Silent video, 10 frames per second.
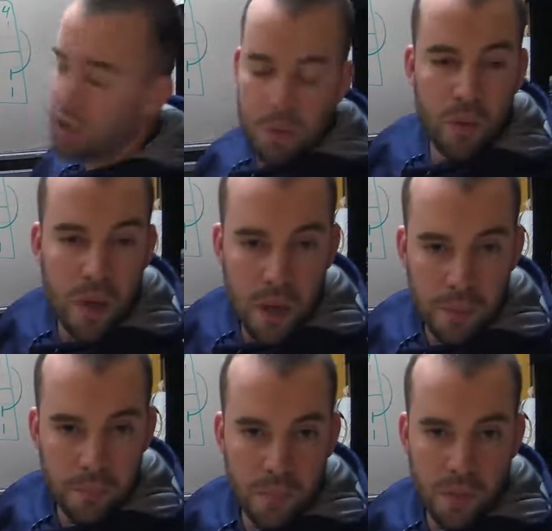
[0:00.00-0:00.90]
we can move
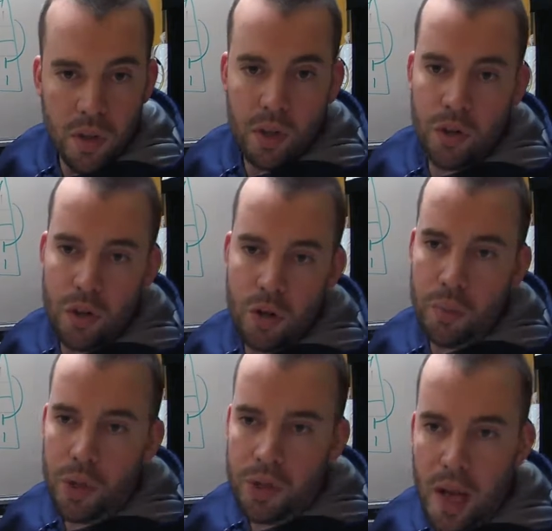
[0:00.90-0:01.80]
on. And you can
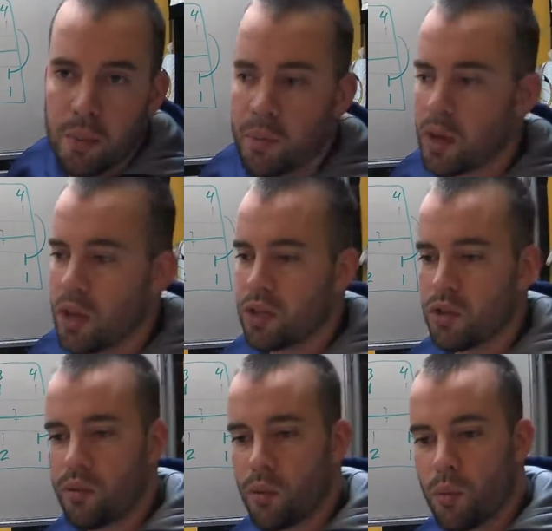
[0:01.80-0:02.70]
put a time limit on. Let's
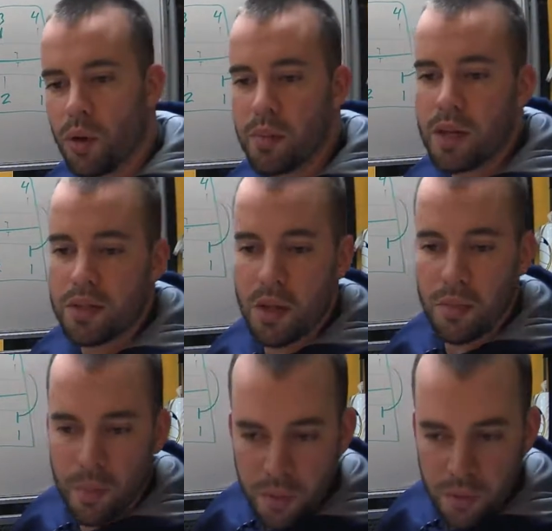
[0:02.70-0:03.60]
go for 1 minute, see how
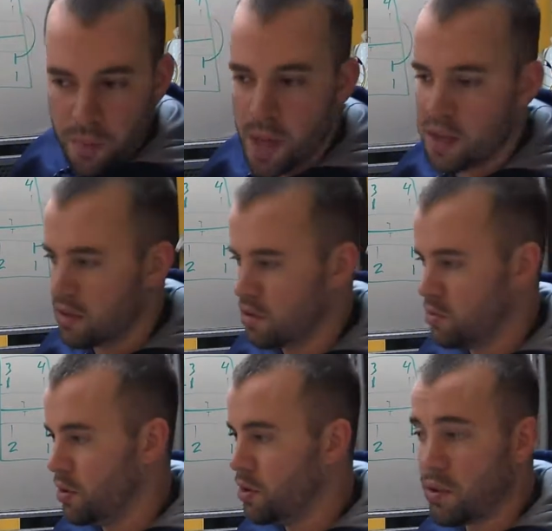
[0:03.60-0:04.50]
many perfect
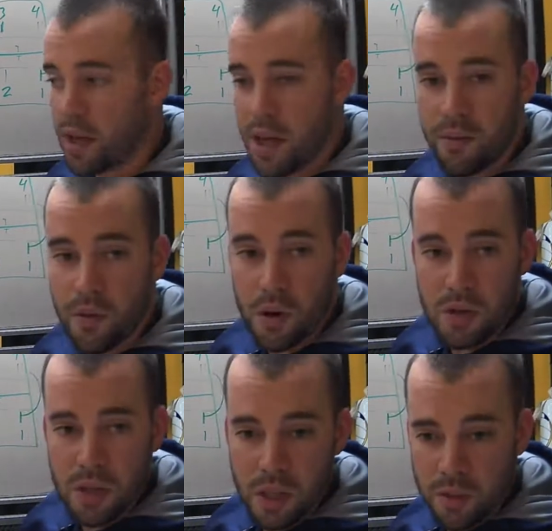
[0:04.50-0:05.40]
passes. We do that in
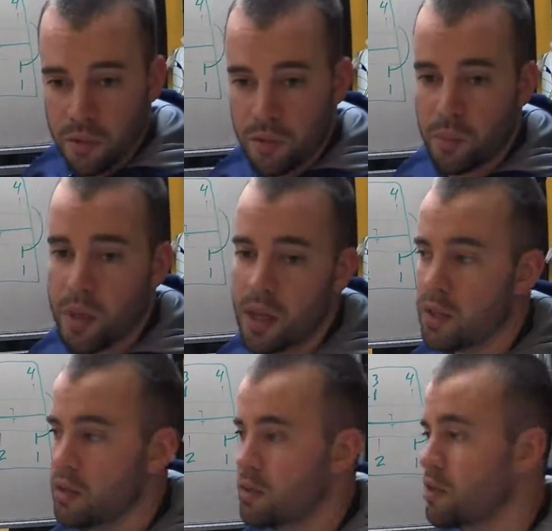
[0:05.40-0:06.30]
varsity level for me
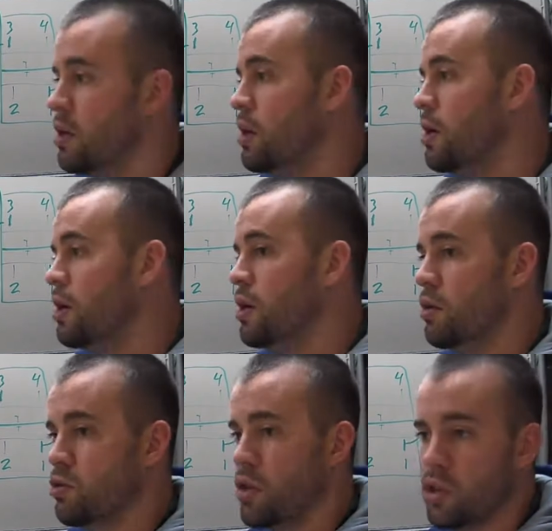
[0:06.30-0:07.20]
is,
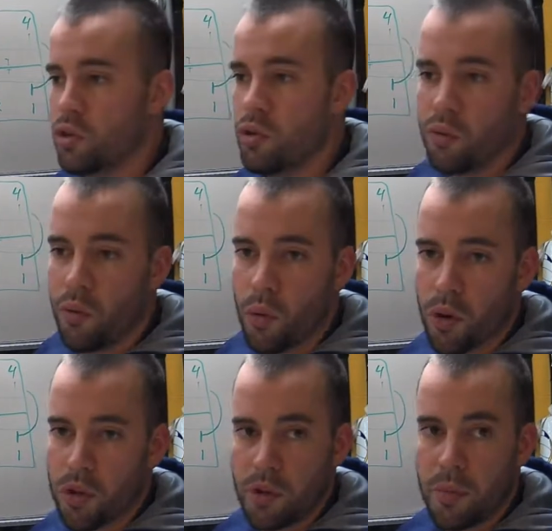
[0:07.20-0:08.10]
trying to shoot
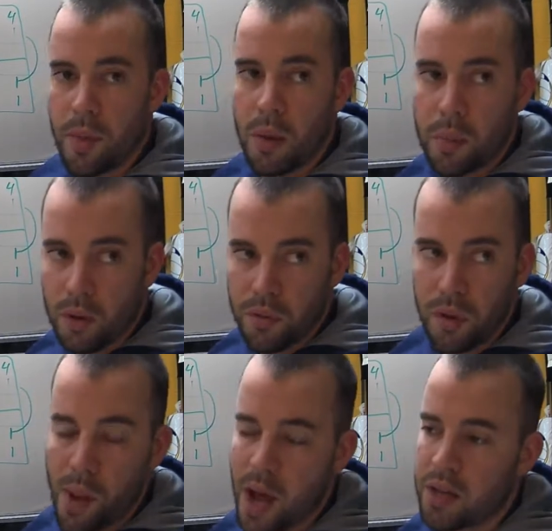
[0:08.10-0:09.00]
for a certain amount of
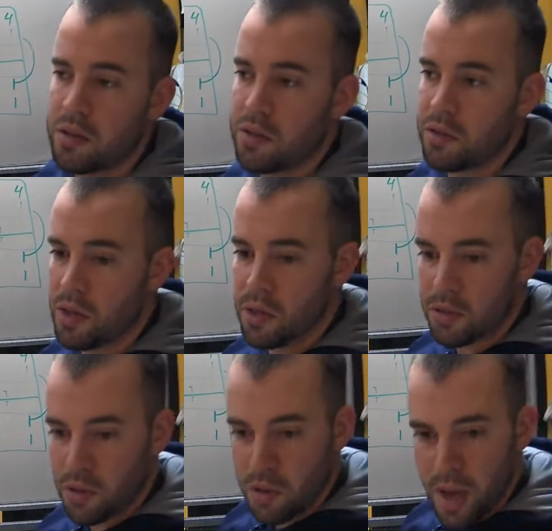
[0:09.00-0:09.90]
perfect passes in a
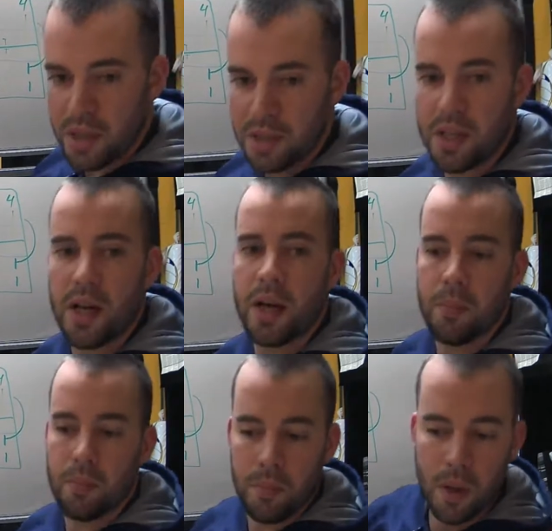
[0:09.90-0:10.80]
certain amount of
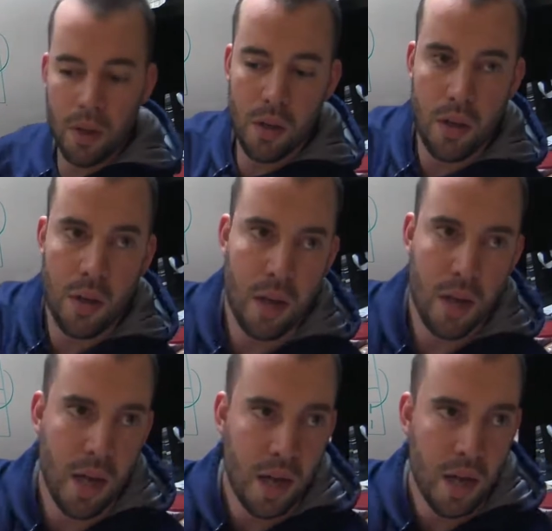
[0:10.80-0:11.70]
time.
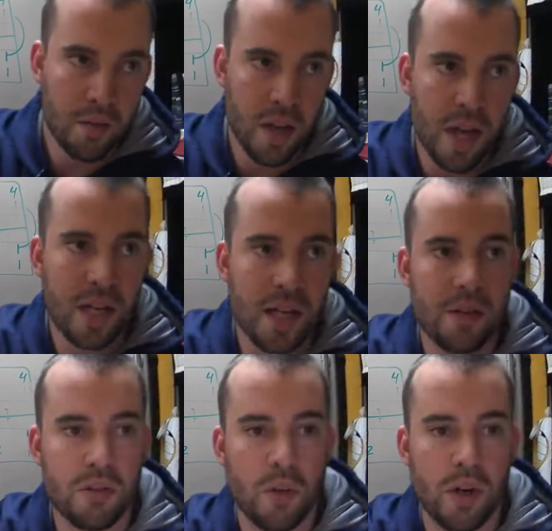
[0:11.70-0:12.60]
I've got it
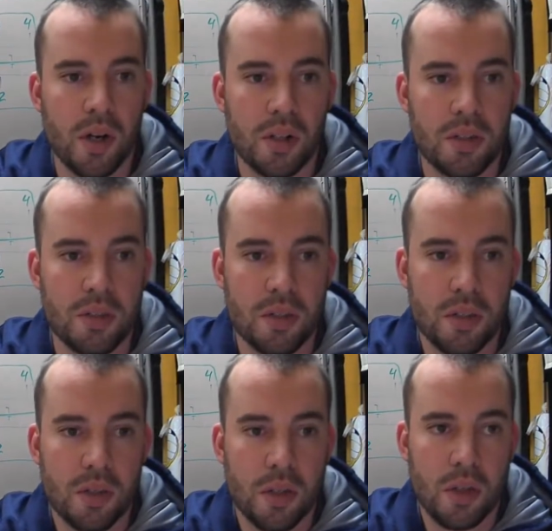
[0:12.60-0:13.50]
down to where it's
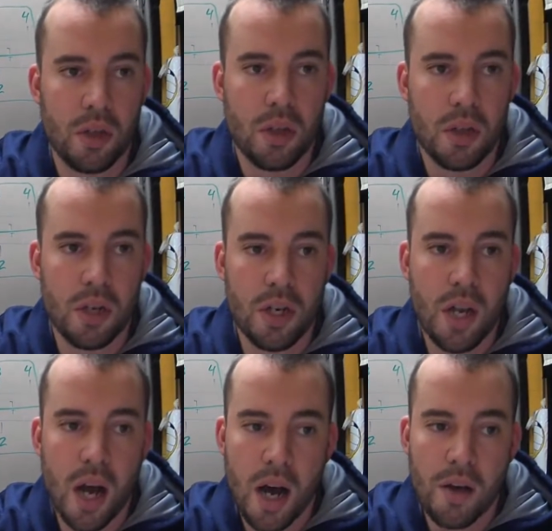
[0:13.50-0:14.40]

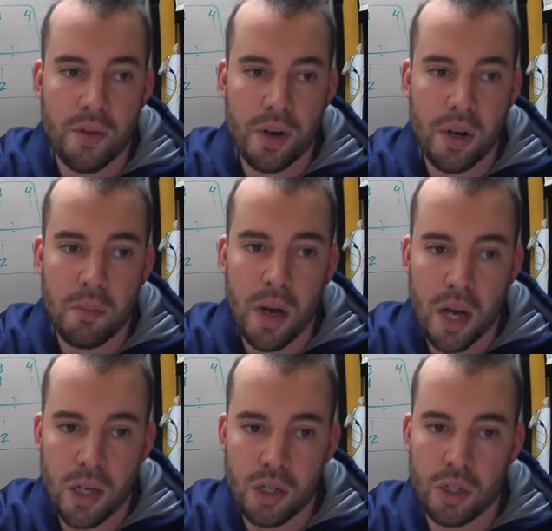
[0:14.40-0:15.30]
not very
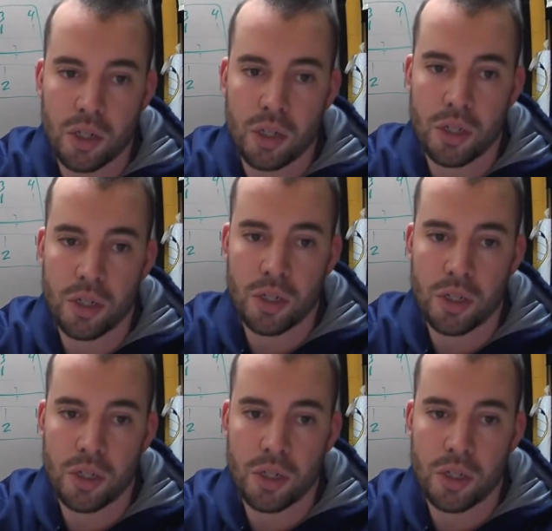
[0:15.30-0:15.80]
much